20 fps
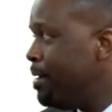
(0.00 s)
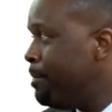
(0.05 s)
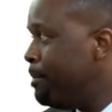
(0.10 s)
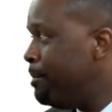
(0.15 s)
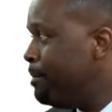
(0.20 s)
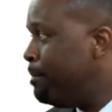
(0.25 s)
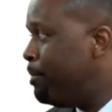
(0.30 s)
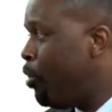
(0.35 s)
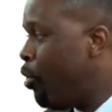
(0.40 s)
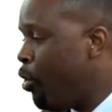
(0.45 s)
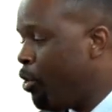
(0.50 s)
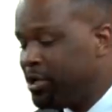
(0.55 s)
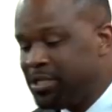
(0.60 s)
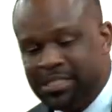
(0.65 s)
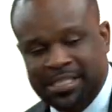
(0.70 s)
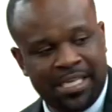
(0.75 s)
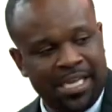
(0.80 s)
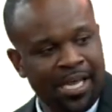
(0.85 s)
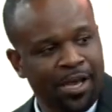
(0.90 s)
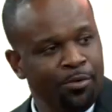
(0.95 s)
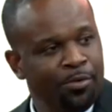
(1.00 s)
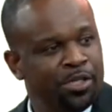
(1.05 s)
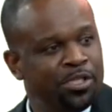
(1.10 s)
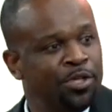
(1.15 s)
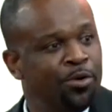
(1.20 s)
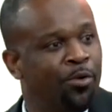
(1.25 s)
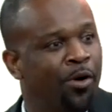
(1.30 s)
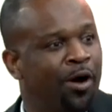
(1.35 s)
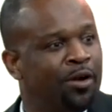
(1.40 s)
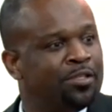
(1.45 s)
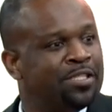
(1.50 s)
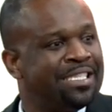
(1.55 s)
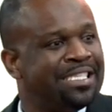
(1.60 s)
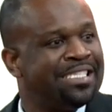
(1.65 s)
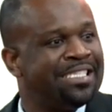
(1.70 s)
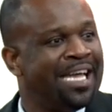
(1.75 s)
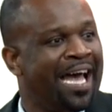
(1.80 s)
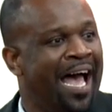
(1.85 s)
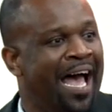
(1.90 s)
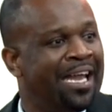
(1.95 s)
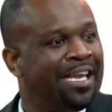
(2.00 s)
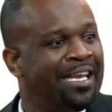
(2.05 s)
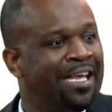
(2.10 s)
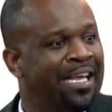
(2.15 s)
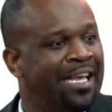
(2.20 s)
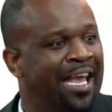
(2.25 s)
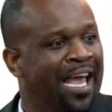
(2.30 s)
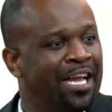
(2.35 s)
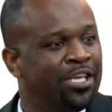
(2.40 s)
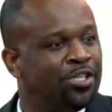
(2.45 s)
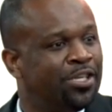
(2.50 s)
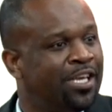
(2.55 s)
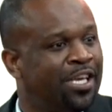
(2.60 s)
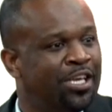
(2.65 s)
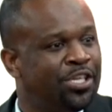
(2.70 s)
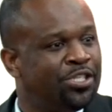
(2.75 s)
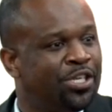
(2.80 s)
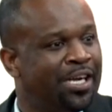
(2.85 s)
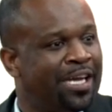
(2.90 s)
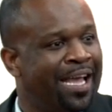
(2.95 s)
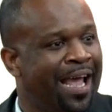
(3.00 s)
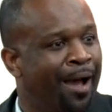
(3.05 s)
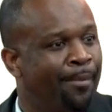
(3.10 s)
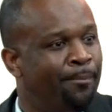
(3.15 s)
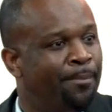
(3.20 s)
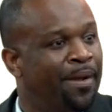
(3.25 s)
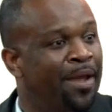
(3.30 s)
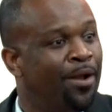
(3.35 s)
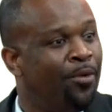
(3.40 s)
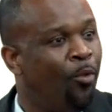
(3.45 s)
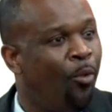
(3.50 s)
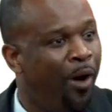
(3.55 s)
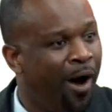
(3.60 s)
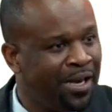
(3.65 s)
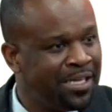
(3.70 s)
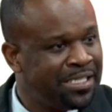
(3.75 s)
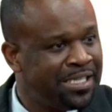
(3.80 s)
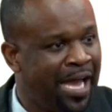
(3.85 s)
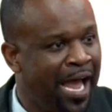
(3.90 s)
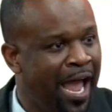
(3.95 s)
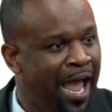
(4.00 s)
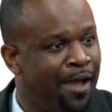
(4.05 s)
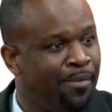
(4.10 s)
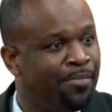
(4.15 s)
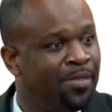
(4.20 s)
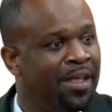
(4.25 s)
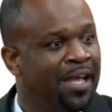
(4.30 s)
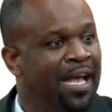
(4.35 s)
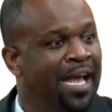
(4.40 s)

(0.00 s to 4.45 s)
boards here which he wants to start the education campaign one time